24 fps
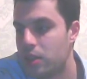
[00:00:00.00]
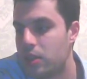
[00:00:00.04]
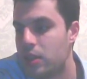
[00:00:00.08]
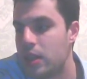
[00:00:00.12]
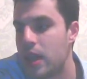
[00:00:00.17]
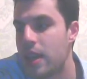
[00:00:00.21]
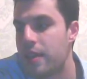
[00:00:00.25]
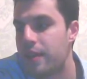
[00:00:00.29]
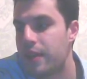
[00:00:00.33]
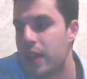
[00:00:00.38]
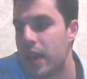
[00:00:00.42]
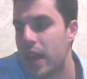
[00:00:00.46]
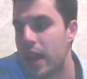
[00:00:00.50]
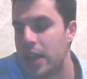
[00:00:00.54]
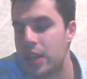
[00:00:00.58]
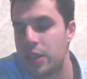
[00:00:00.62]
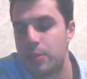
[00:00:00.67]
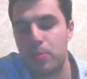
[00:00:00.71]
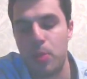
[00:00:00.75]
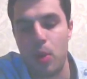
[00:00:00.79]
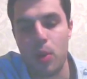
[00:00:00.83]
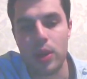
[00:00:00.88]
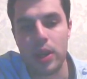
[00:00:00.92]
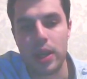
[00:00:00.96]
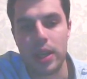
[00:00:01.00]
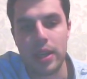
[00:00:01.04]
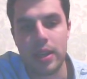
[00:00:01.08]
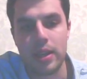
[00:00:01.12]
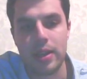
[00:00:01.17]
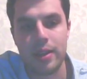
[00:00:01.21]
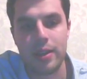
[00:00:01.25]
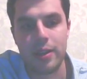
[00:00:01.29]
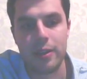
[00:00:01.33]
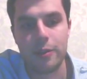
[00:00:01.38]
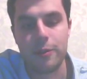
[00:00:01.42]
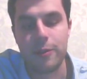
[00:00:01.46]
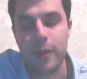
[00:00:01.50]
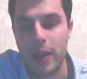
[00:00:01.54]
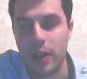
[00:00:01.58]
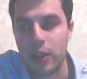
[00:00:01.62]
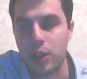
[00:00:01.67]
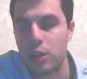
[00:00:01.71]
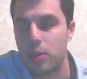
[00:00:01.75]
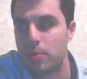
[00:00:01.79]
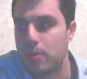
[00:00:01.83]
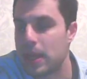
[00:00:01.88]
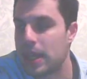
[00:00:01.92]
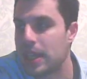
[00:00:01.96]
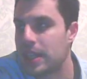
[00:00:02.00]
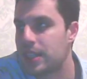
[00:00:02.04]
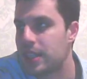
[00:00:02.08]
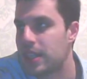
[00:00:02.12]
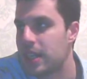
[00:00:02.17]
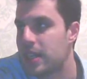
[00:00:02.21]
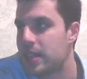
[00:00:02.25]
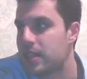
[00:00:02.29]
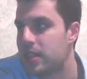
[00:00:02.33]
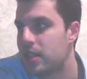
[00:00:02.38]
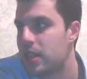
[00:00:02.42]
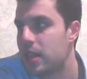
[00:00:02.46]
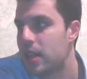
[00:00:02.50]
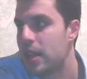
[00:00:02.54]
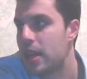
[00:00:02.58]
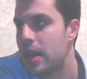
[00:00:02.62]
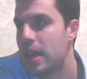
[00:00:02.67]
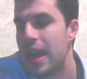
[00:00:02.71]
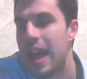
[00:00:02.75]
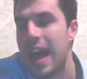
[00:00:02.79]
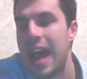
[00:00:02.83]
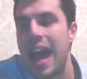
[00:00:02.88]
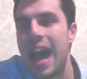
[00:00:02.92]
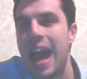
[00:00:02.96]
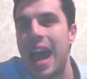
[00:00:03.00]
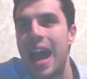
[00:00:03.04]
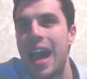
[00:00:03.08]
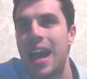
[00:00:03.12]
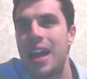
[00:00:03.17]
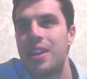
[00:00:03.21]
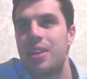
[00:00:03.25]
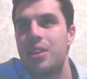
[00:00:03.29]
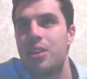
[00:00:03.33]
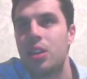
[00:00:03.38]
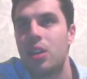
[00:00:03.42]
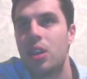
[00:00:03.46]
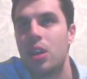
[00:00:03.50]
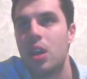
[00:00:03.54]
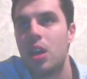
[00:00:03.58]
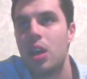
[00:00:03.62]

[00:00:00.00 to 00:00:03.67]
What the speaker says: David Haye's body fell to pieces, and